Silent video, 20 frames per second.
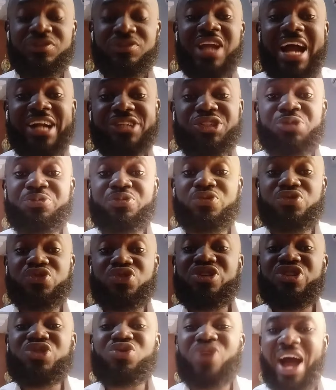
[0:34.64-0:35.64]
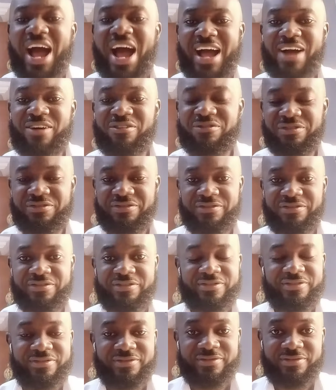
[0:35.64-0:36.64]
attributes you need to
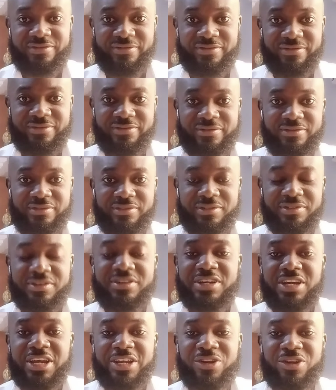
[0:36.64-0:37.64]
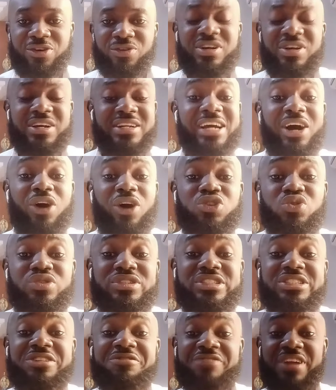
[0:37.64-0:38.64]
have. There are also
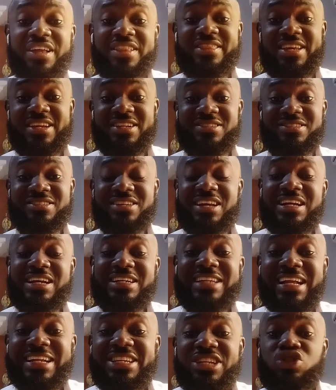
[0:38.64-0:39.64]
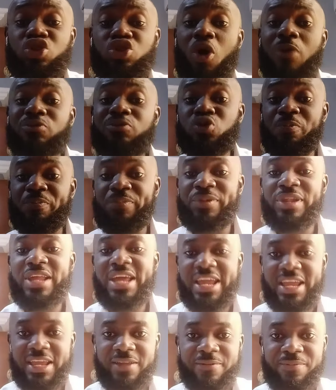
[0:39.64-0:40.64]
different things that need to come to
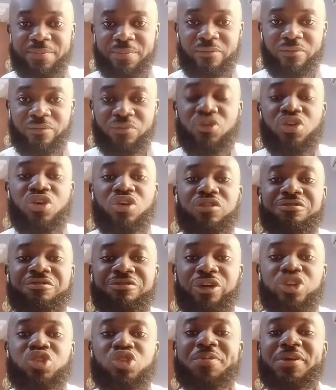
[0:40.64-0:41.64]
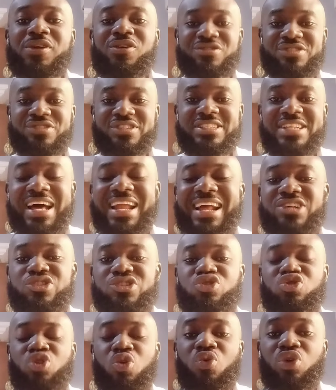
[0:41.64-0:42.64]
play for you to be considered as
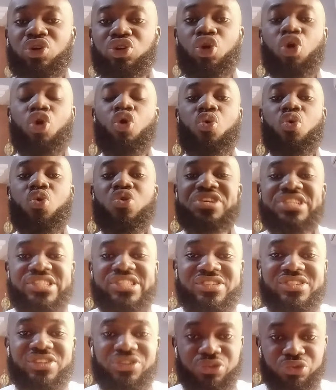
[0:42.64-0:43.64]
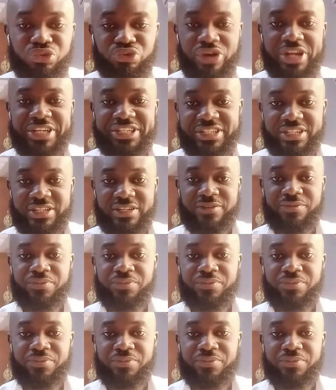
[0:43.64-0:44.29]
someone who is ready.